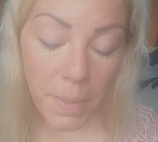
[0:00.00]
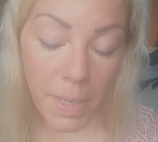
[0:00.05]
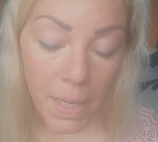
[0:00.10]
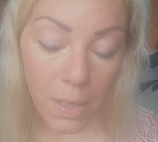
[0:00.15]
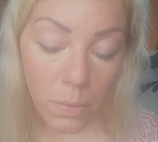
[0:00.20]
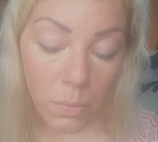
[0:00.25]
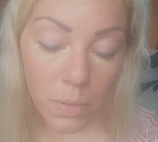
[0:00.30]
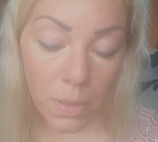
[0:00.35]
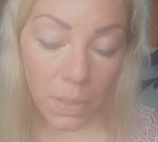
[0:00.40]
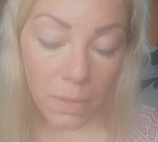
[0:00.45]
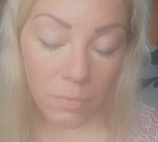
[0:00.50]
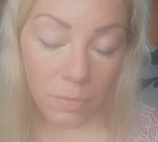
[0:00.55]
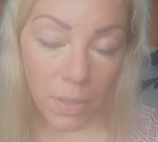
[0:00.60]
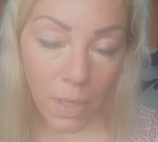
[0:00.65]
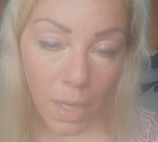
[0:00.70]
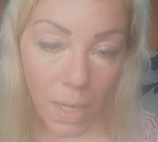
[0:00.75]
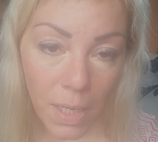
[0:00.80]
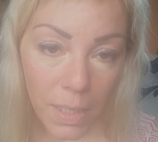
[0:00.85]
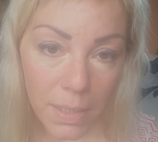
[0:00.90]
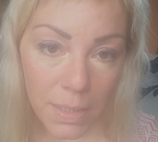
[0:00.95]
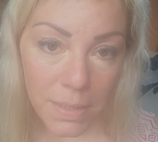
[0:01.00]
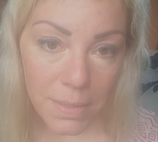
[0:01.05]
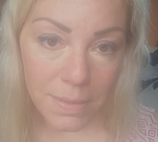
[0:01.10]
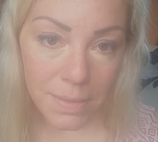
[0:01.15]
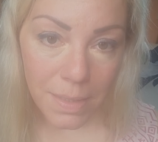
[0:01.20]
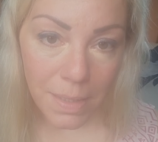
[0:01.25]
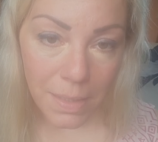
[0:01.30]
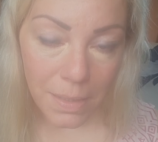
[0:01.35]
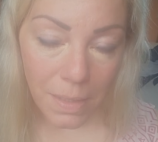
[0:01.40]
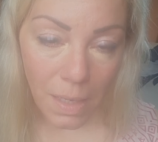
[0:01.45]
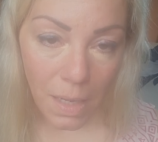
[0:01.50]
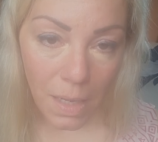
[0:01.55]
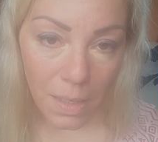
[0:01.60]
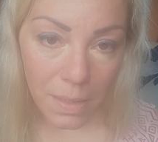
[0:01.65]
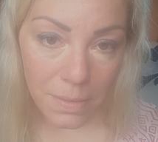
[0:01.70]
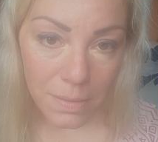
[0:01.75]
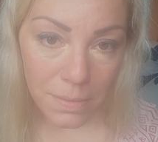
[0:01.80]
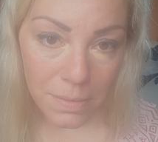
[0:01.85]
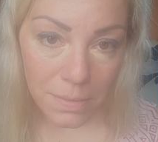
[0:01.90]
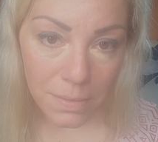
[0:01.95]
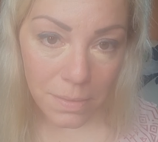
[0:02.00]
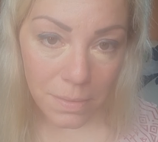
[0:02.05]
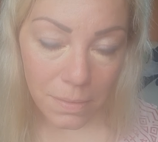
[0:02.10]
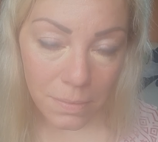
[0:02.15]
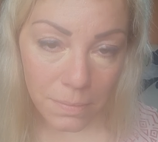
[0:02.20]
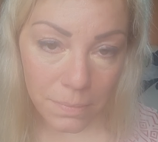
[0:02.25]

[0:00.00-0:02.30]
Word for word: power of God is in us.